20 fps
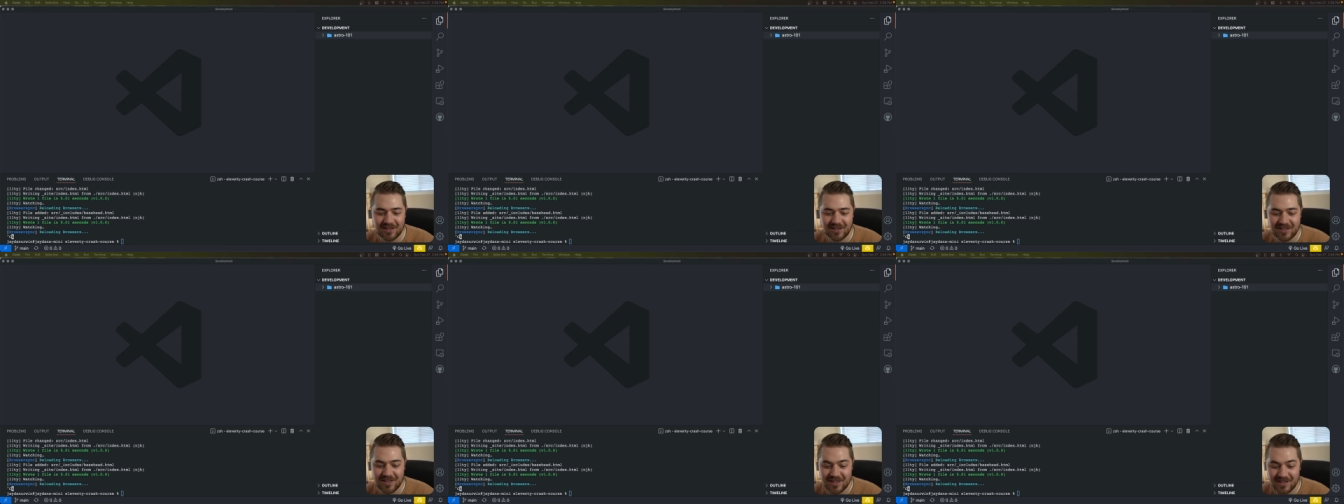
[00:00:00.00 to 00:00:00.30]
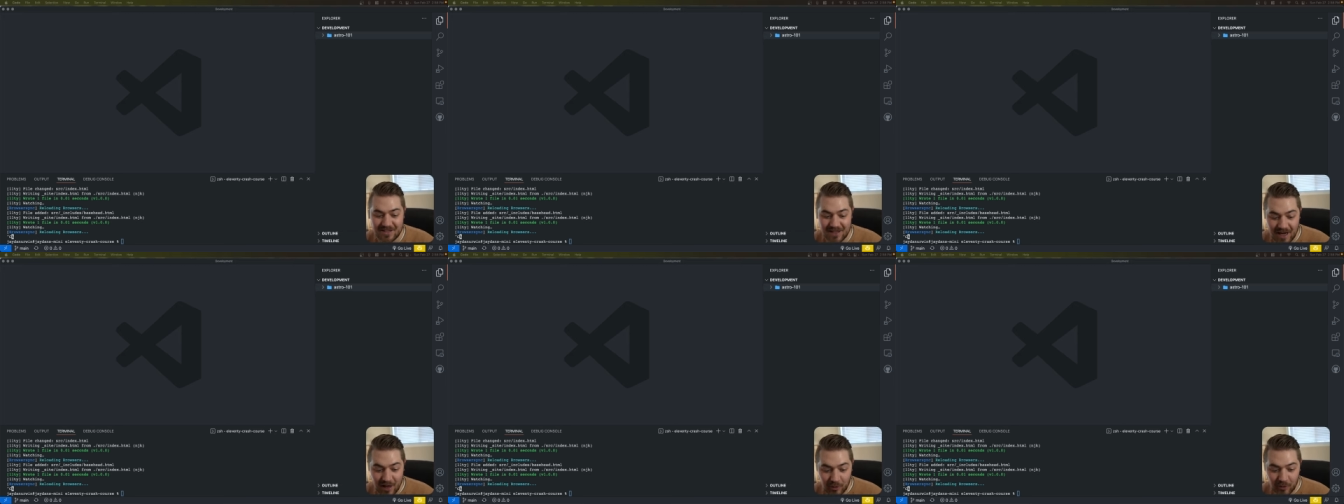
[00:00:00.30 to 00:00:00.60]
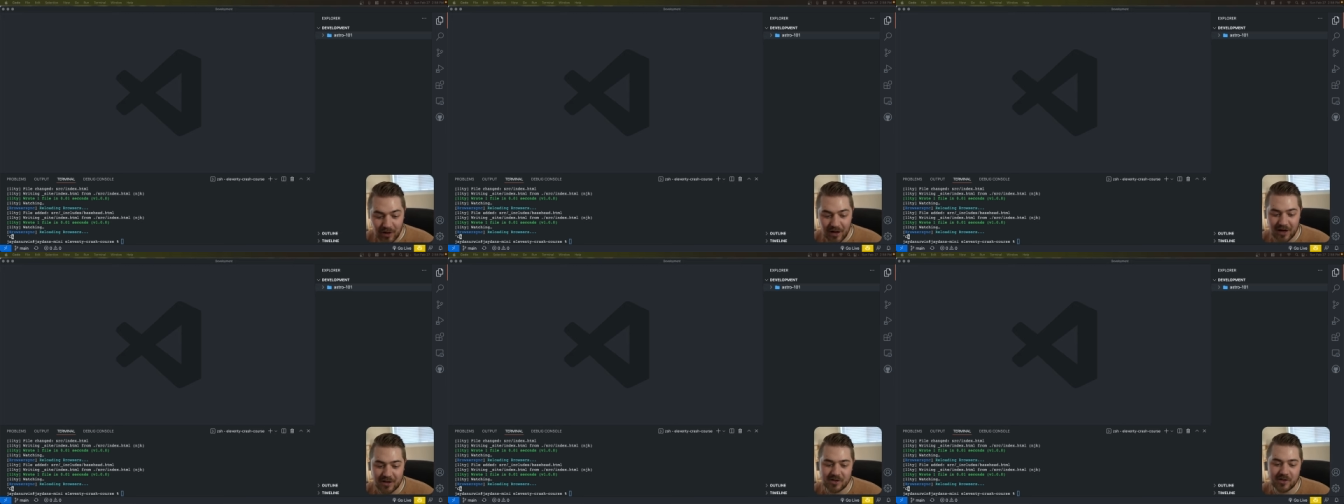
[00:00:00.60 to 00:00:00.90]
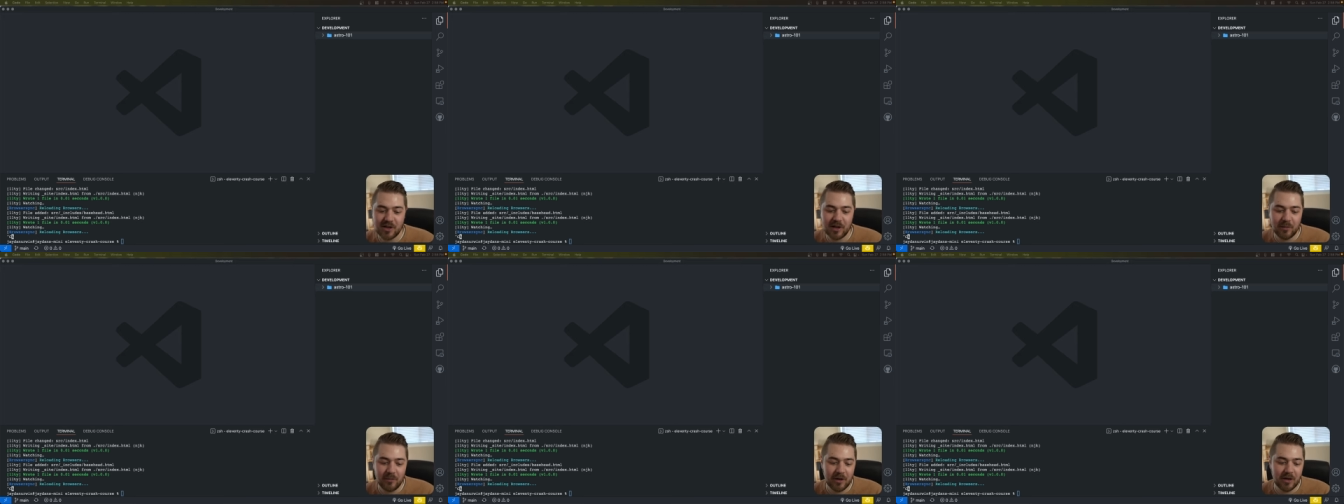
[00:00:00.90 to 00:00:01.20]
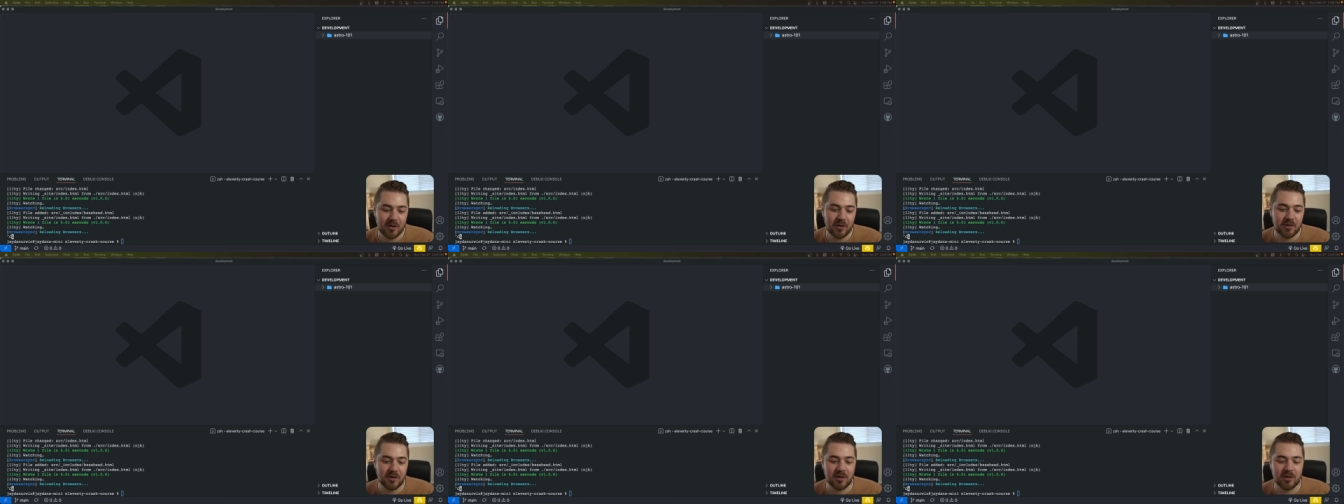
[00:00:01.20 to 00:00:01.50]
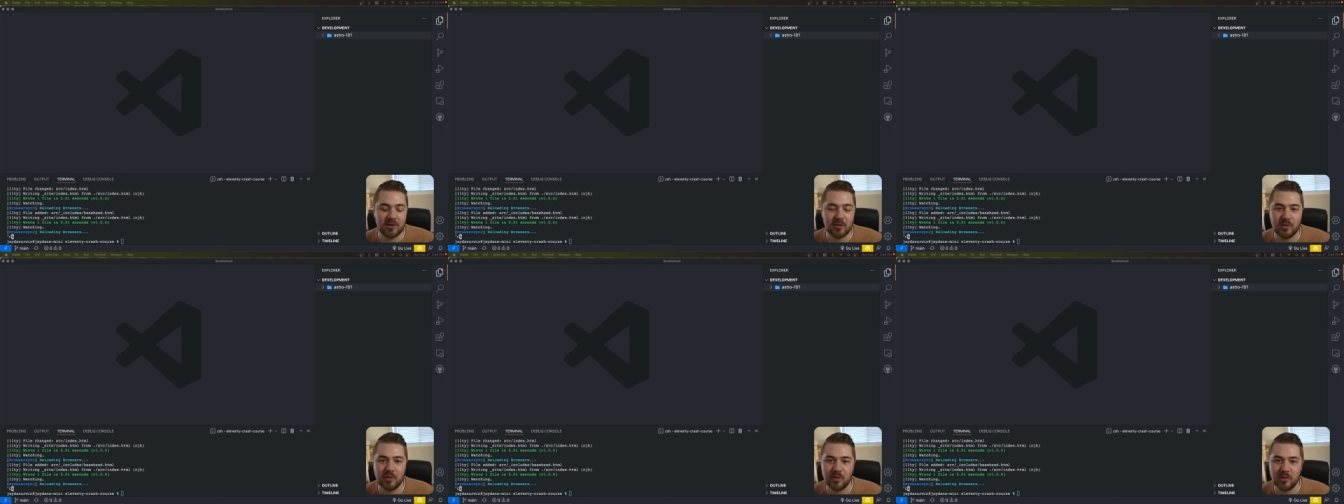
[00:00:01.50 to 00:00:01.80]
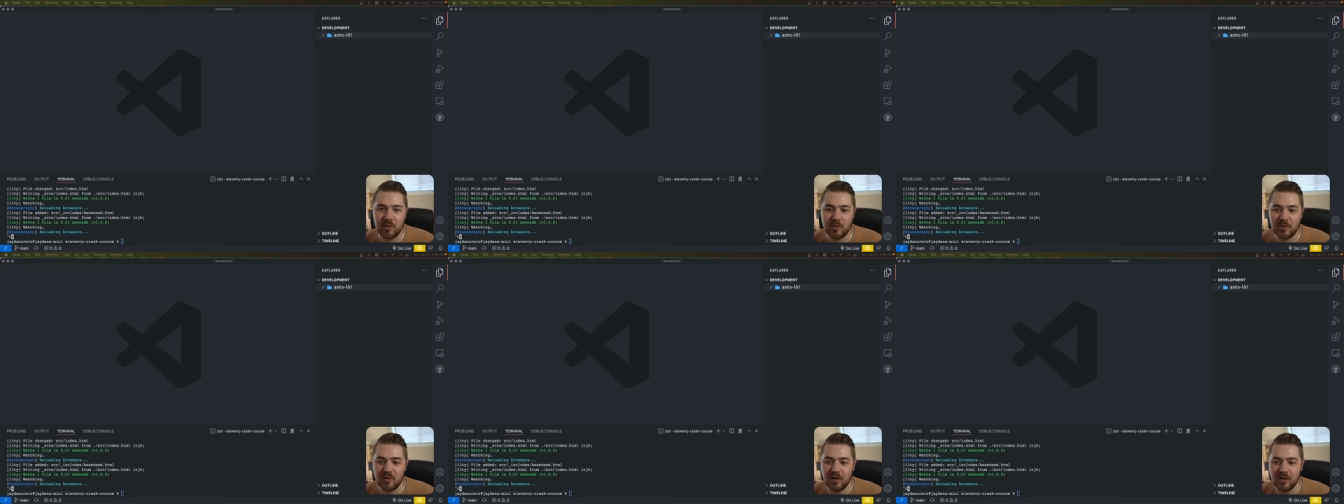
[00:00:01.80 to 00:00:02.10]
today we're actually going to be going
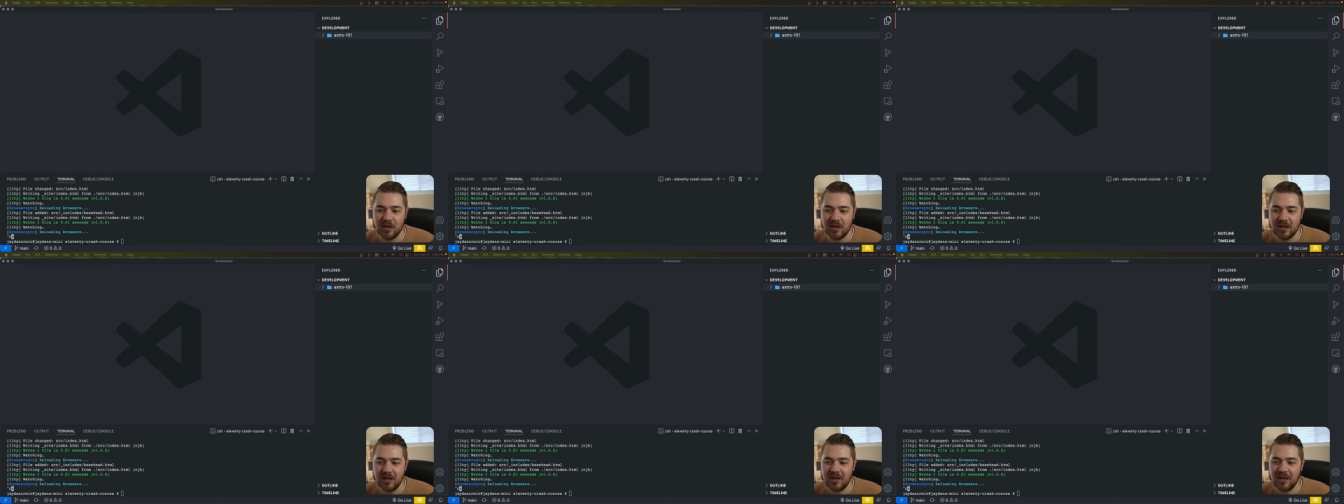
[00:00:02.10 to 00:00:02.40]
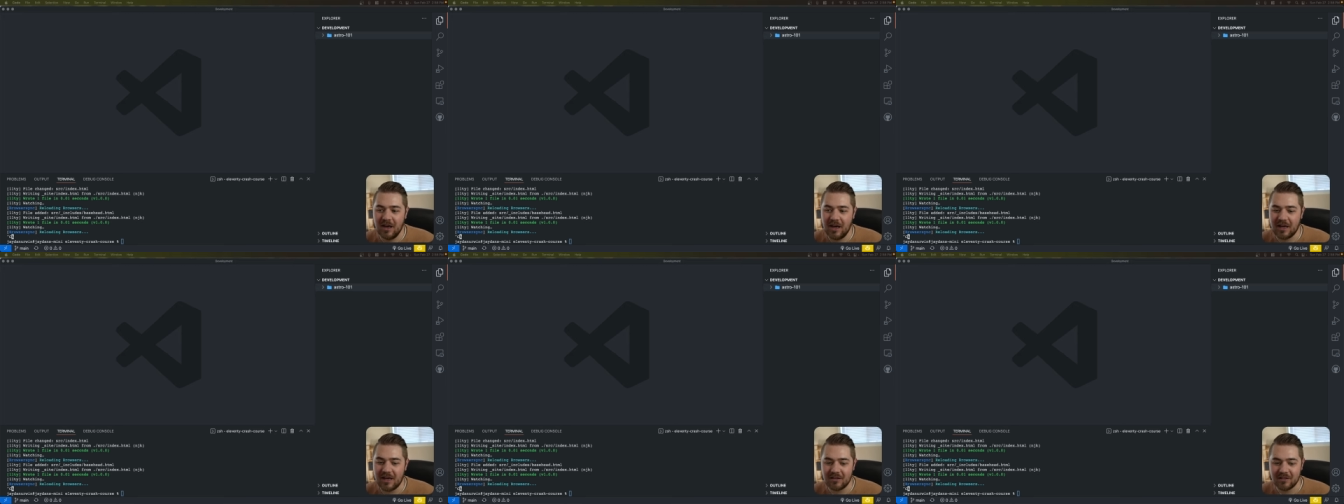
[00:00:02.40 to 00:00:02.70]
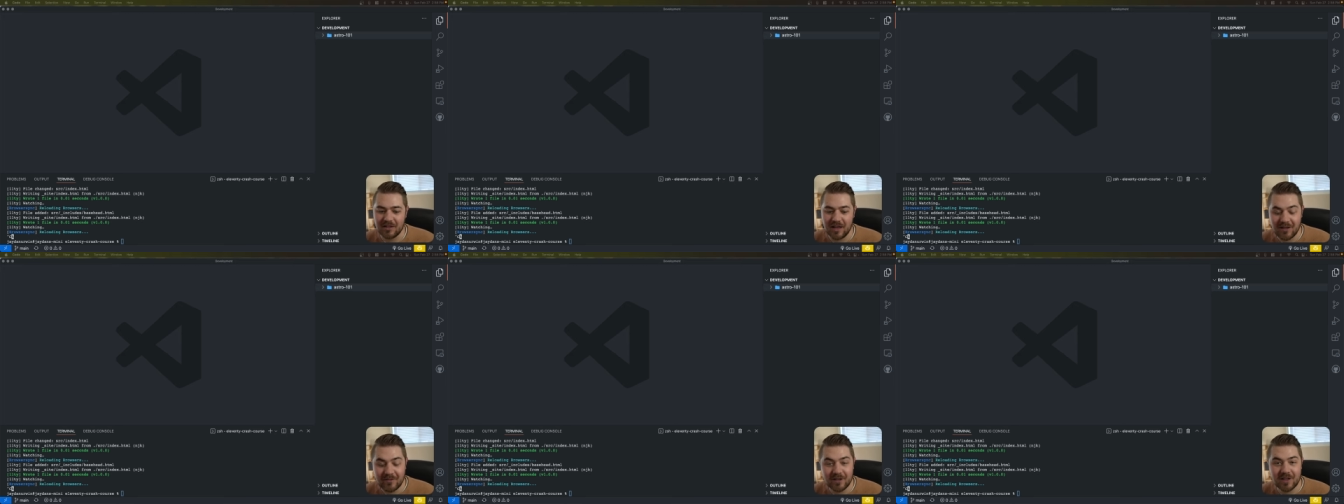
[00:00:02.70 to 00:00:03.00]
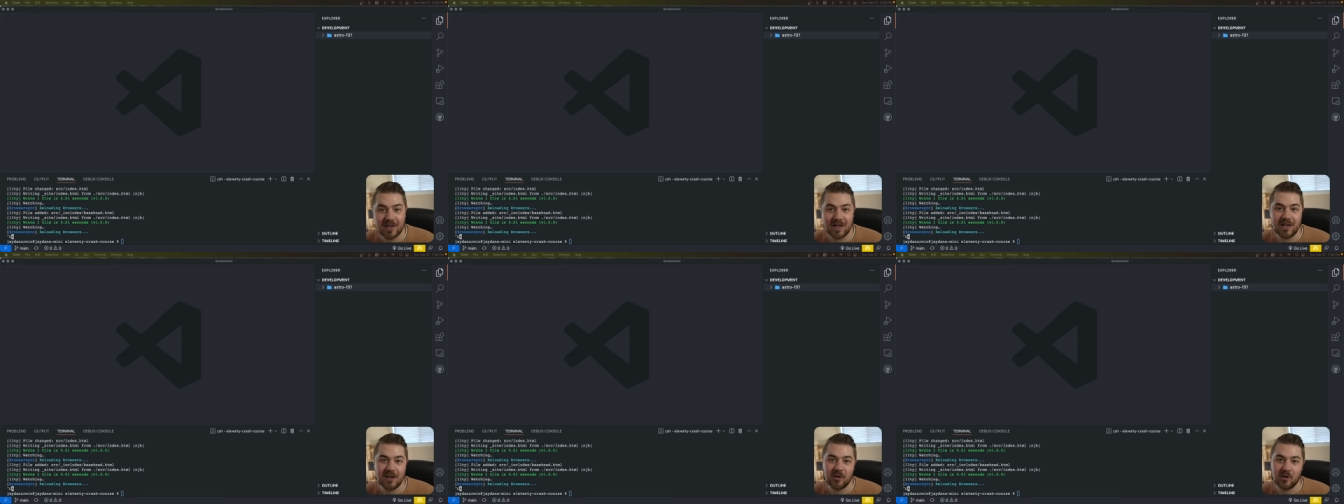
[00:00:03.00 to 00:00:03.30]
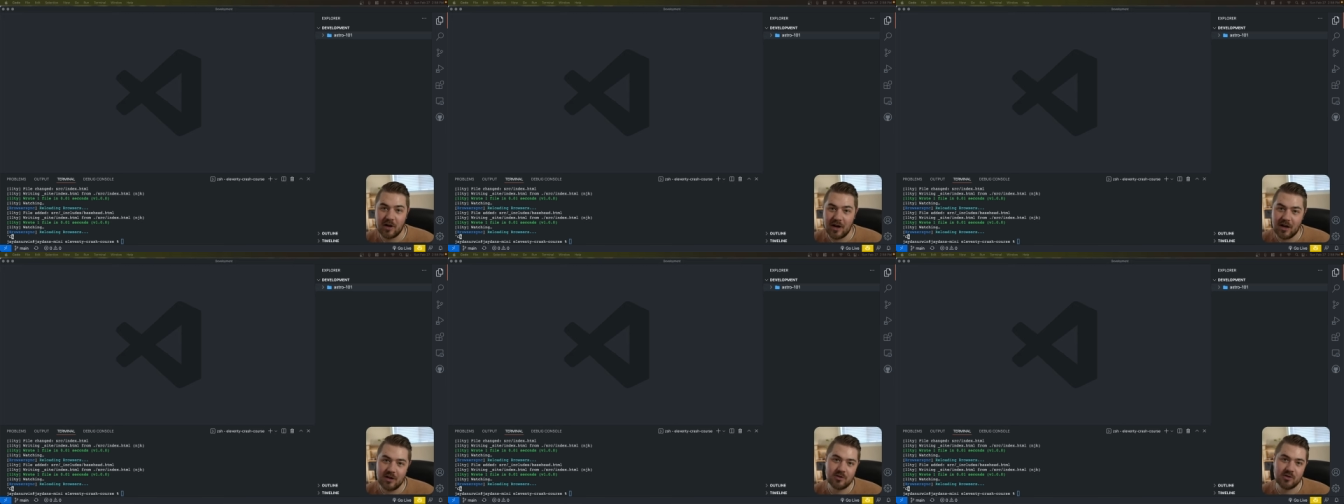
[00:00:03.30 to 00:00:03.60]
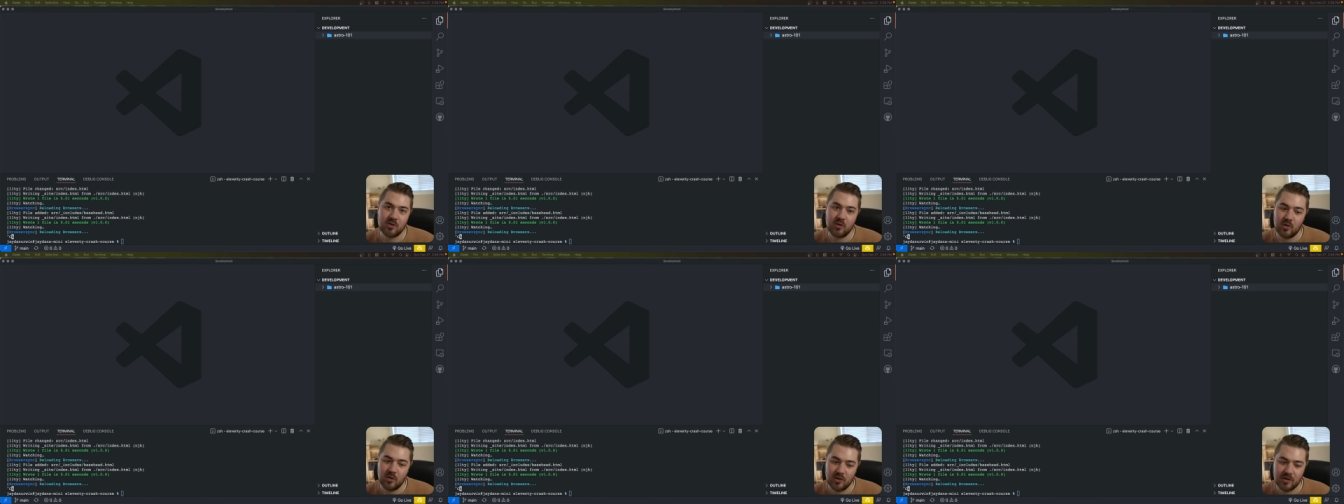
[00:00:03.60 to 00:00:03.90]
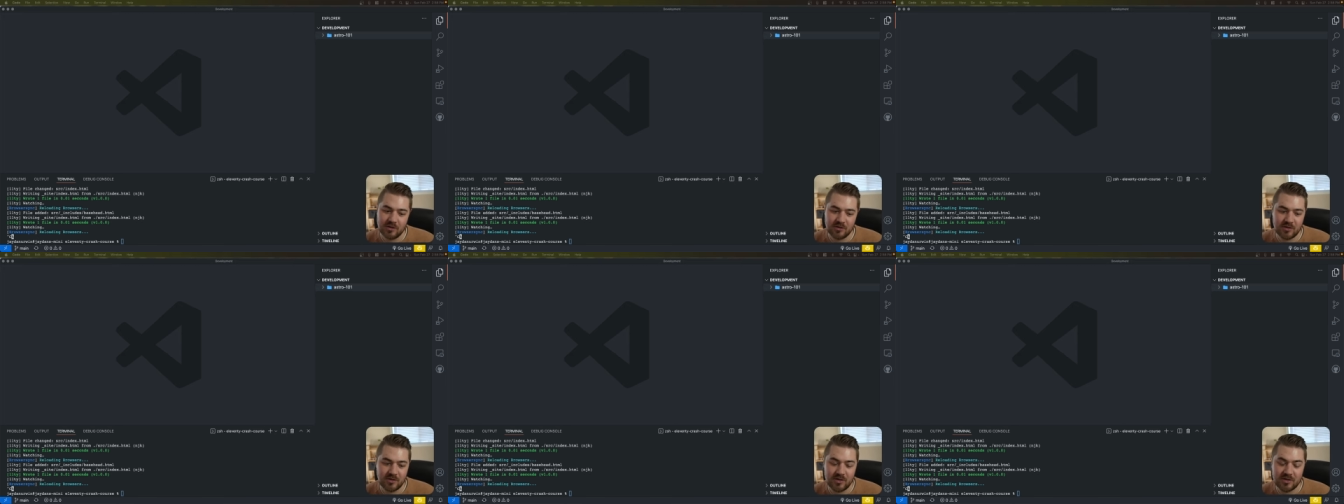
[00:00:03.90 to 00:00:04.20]
through an Eleventy crash course.